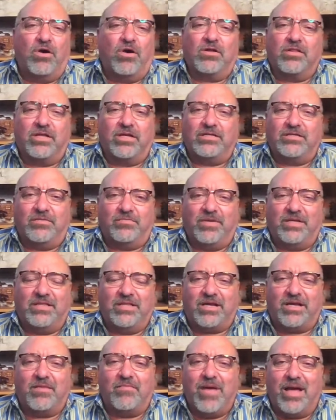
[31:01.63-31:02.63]
worthy to be
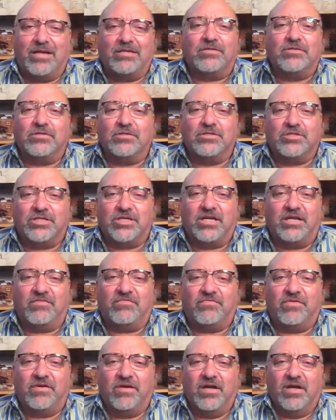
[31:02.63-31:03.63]
the commander in
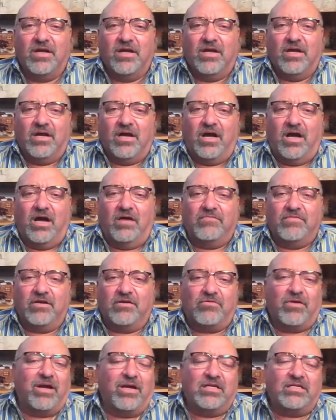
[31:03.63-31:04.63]
chief of
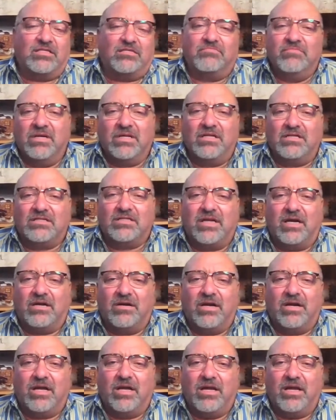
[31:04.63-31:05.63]
the greatest
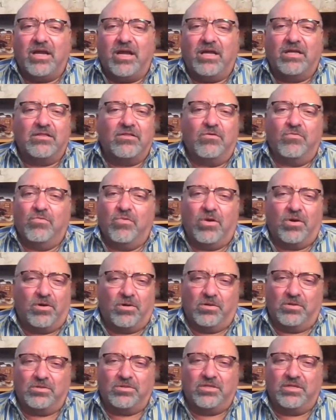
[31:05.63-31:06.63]
military in the
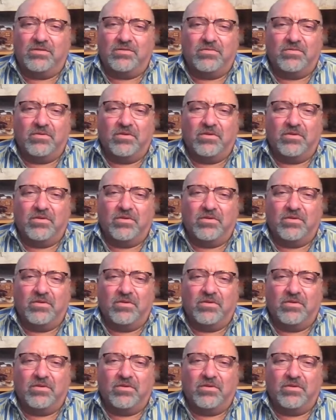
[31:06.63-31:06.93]
world,